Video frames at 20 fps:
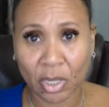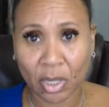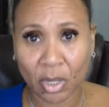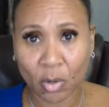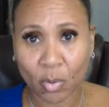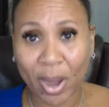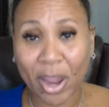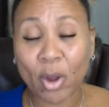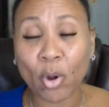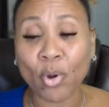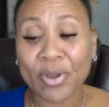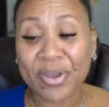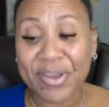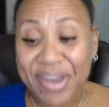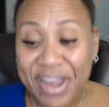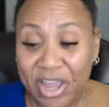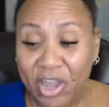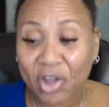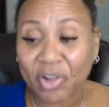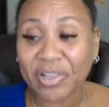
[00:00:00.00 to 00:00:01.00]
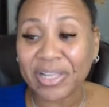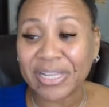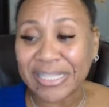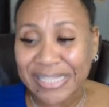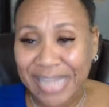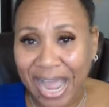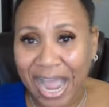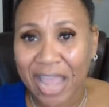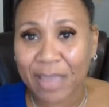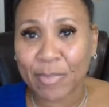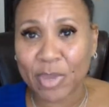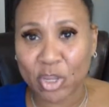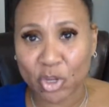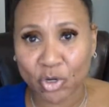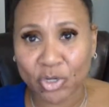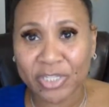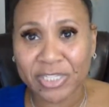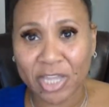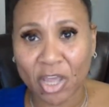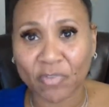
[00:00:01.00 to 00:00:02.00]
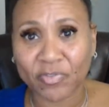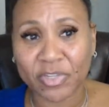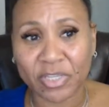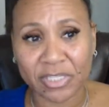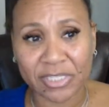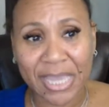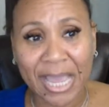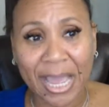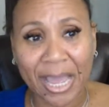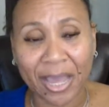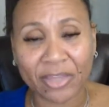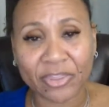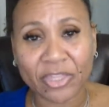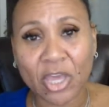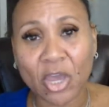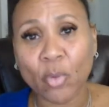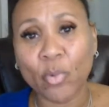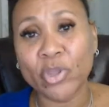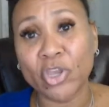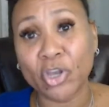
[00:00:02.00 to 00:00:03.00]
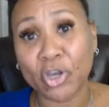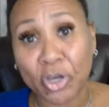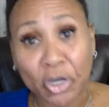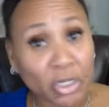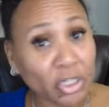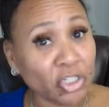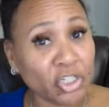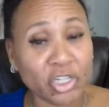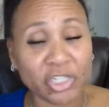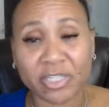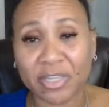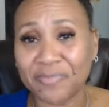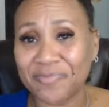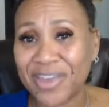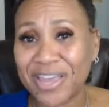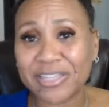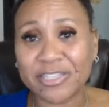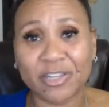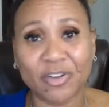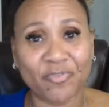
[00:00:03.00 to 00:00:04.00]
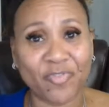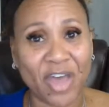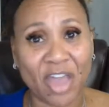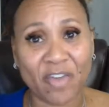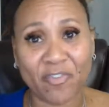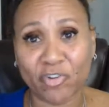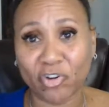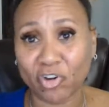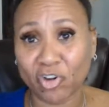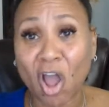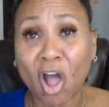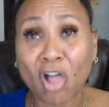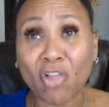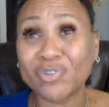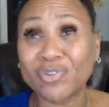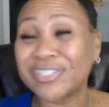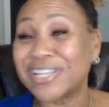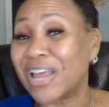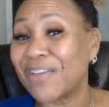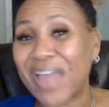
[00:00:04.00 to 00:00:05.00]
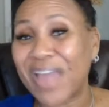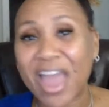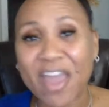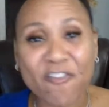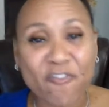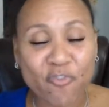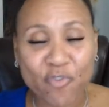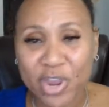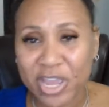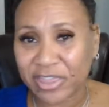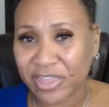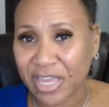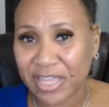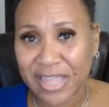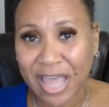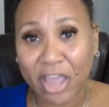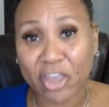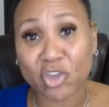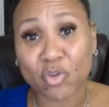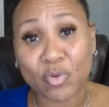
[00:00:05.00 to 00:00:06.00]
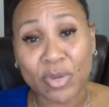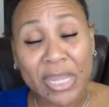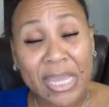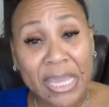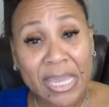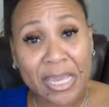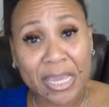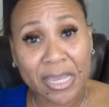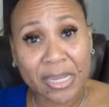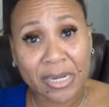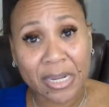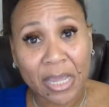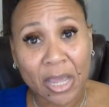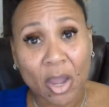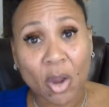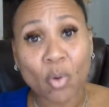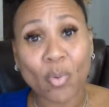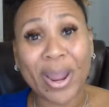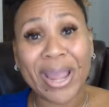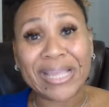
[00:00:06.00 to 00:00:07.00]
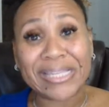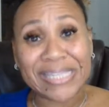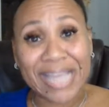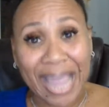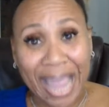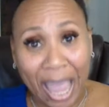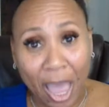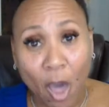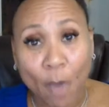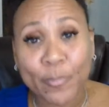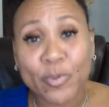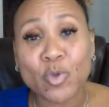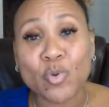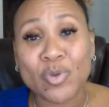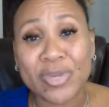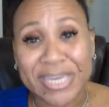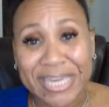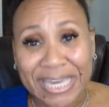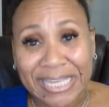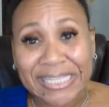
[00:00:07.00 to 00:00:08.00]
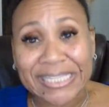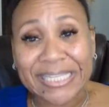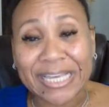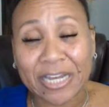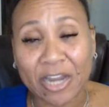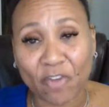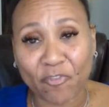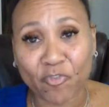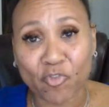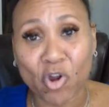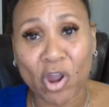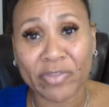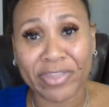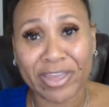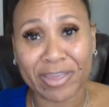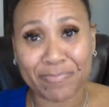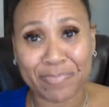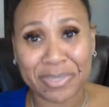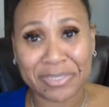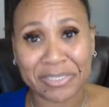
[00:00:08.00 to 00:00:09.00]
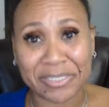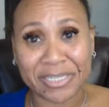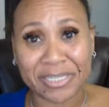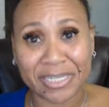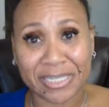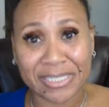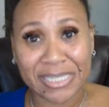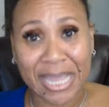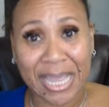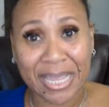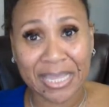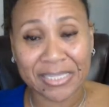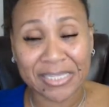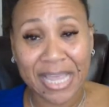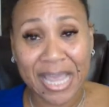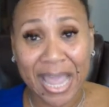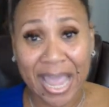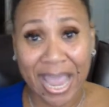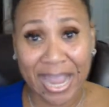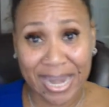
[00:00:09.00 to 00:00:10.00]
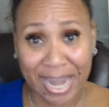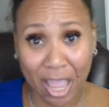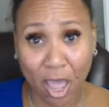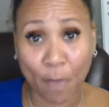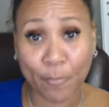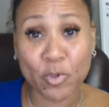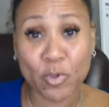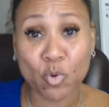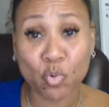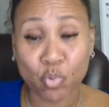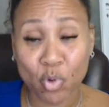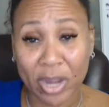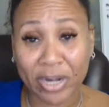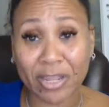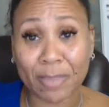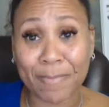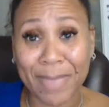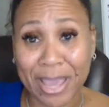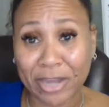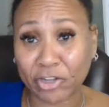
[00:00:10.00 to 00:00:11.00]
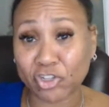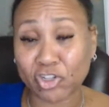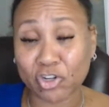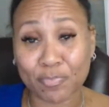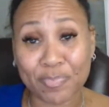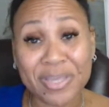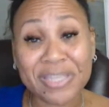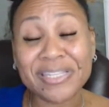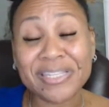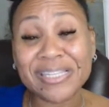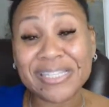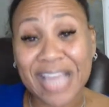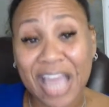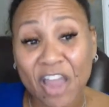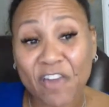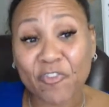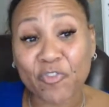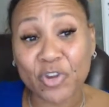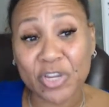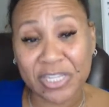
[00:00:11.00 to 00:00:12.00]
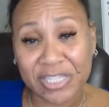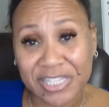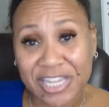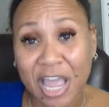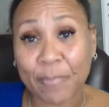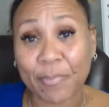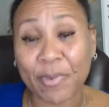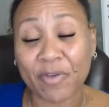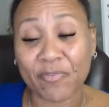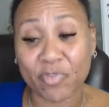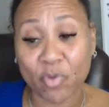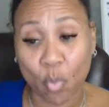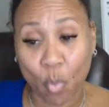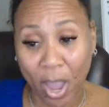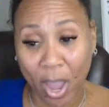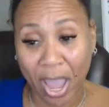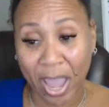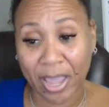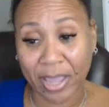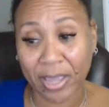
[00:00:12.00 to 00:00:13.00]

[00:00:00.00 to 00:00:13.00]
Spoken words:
right? Or nickel and diming yourself to death when you could have just invested $500 and had everything that you need, right? To help you get set up for online business success and to help you run and manage your business every step of the way.